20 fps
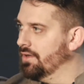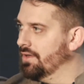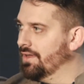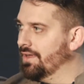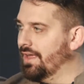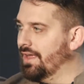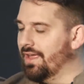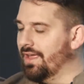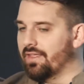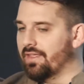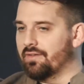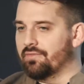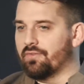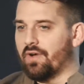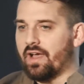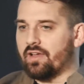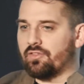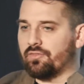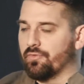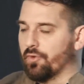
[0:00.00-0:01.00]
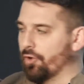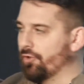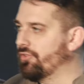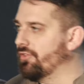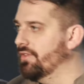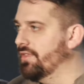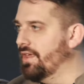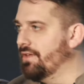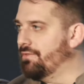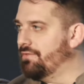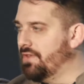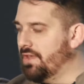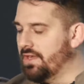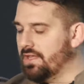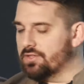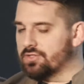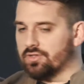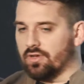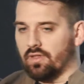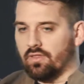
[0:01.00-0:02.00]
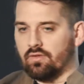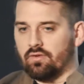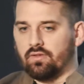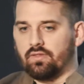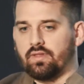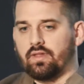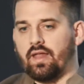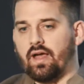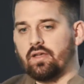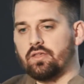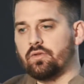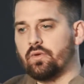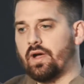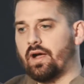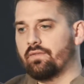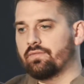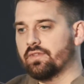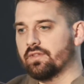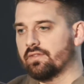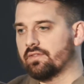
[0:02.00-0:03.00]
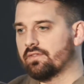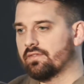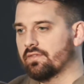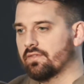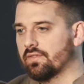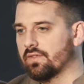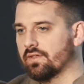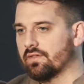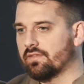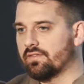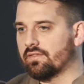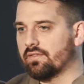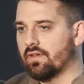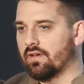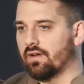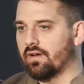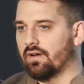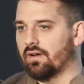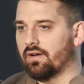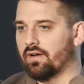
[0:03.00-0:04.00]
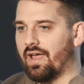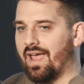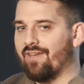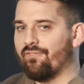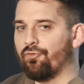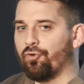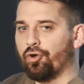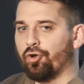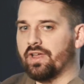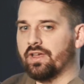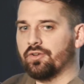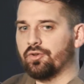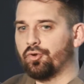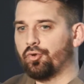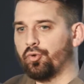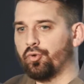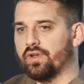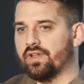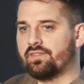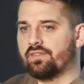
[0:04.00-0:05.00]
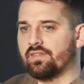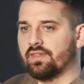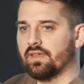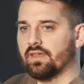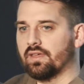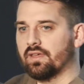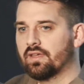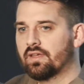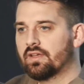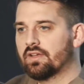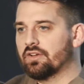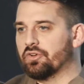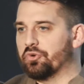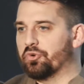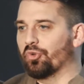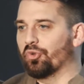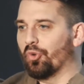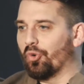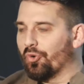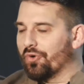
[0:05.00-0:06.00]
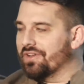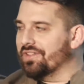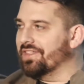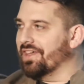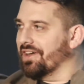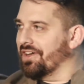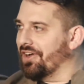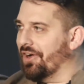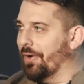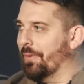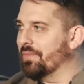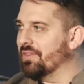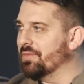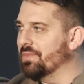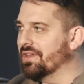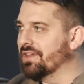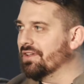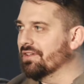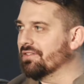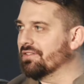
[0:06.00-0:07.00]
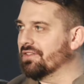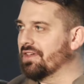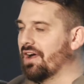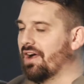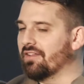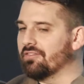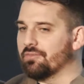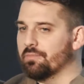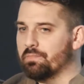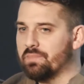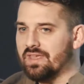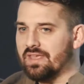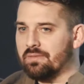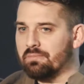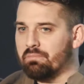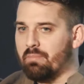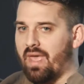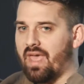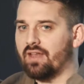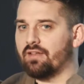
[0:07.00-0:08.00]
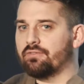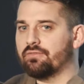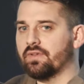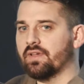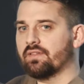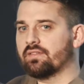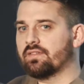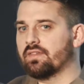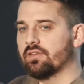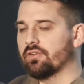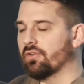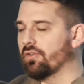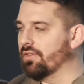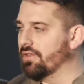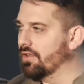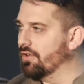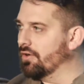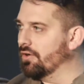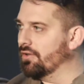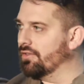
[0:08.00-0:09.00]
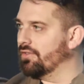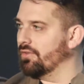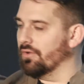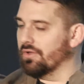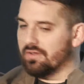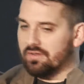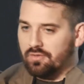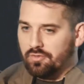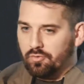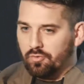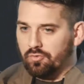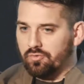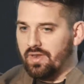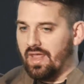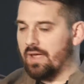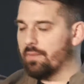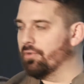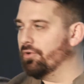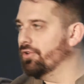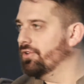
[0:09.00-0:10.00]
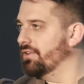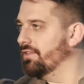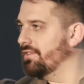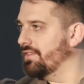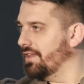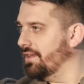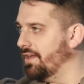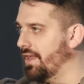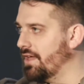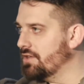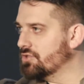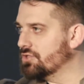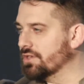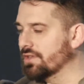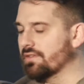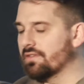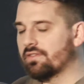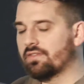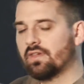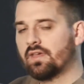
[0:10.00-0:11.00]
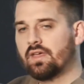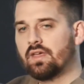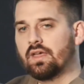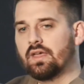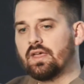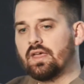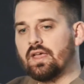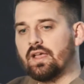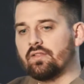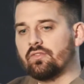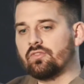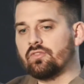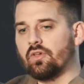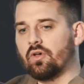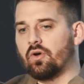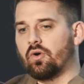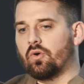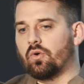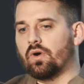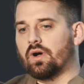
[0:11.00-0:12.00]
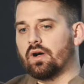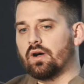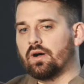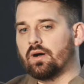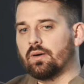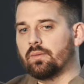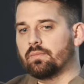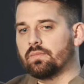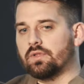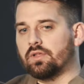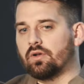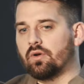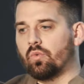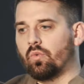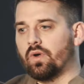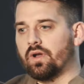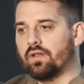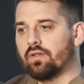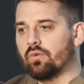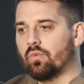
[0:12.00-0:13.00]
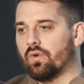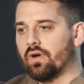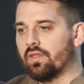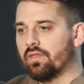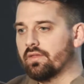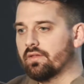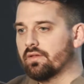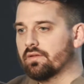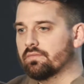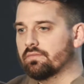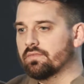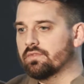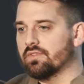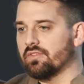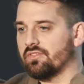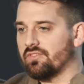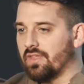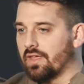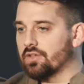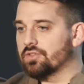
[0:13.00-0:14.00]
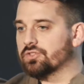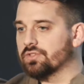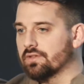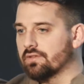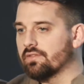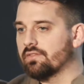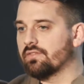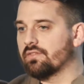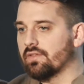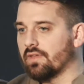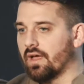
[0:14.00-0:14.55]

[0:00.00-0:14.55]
and then vice versa. They feed each other, and then now you have this ever increasing glory that comes because God's being manifest here on the earth through neighborhoods and nations. And so, one of the distinctions,